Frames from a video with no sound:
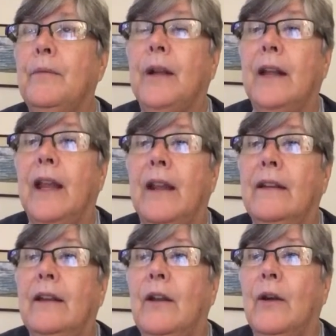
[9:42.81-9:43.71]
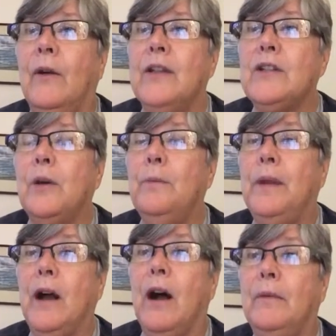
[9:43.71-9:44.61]
But again, you know, it's so
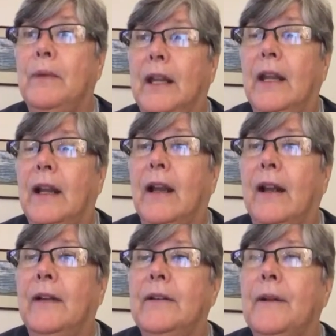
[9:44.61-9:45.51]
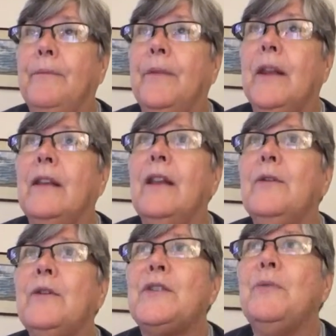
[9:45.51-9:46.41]
beyond me. And
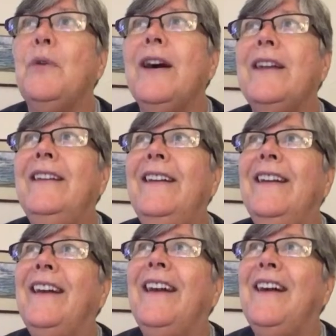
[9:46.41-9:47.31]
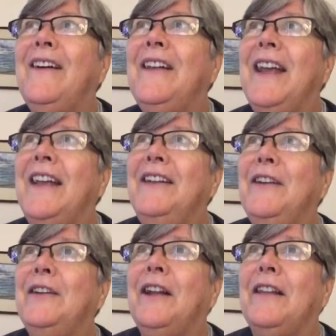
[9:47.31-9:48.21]
there was one
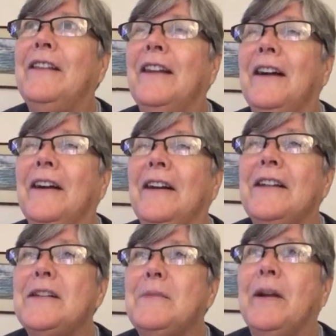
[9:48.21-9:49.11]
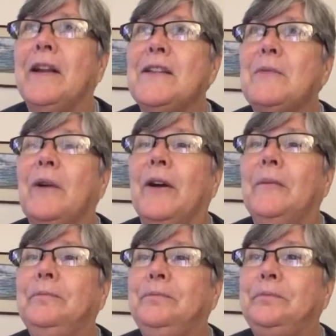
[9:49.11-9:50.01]
near-death experience
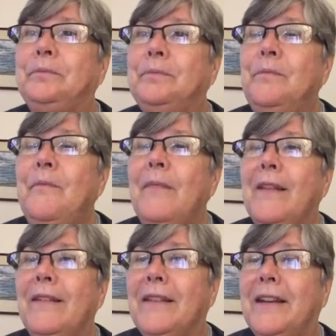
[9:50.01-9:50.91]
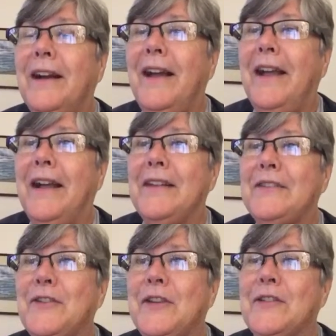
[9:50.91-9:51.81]
where the guy
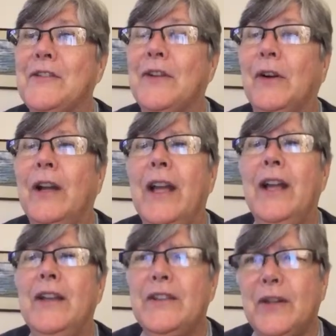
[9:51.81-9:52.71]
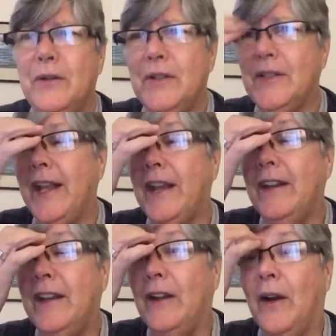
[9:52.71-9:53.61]
asked Jesus, so So it was like,
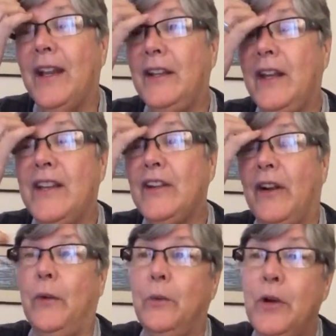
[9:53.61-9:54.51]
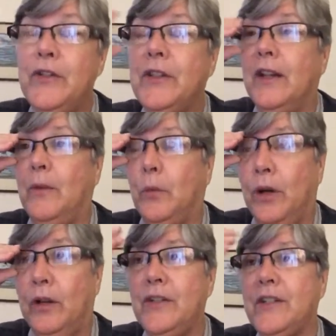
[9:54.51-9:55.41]
you know, is there other words,
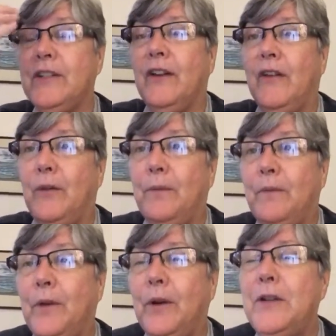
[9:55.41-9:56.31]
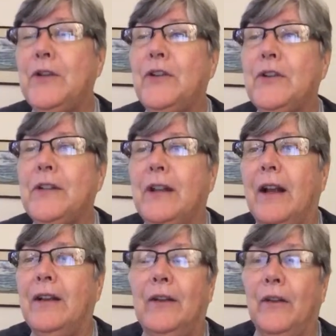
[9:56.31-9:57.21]
worlds? Is there other creatures,
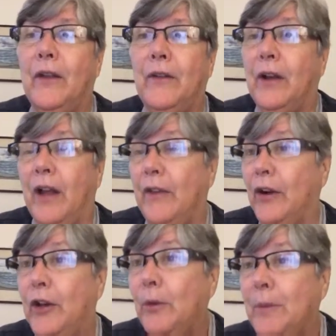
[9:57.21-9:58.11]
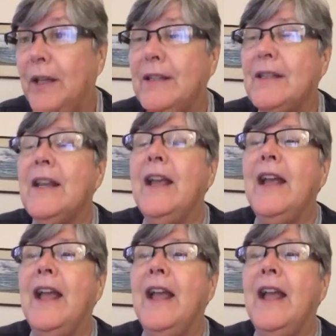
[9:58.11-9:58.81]
you know, other humans?